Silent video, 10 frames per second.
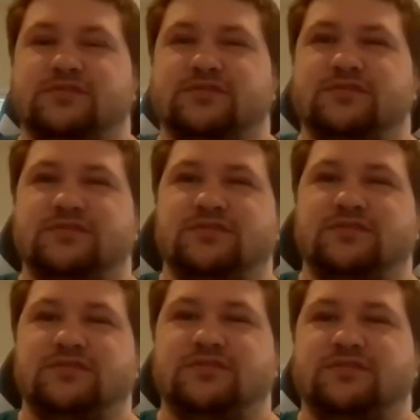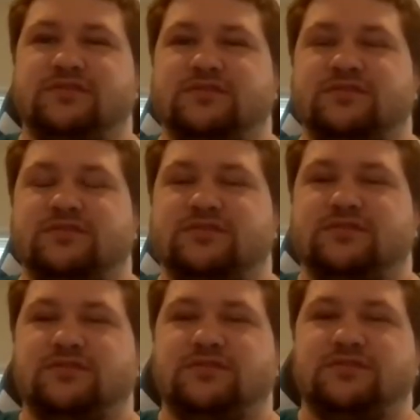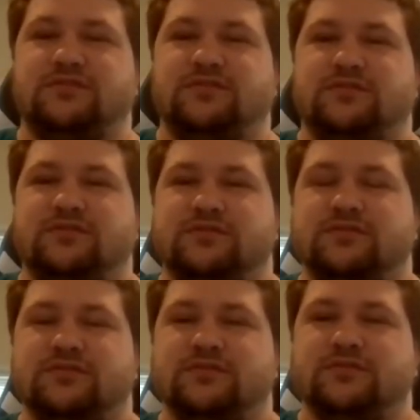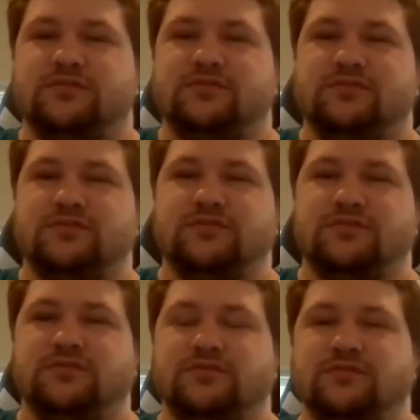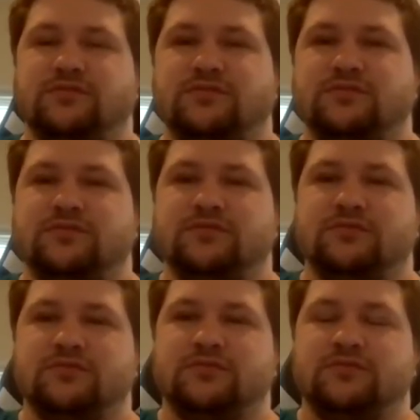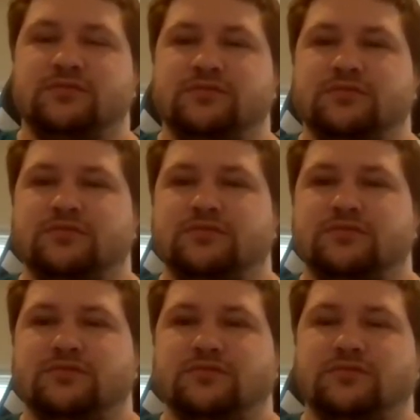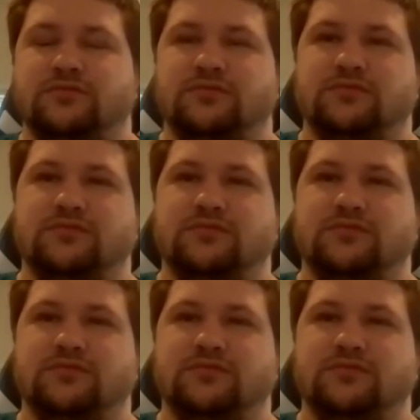No words are spoken by the person on screen.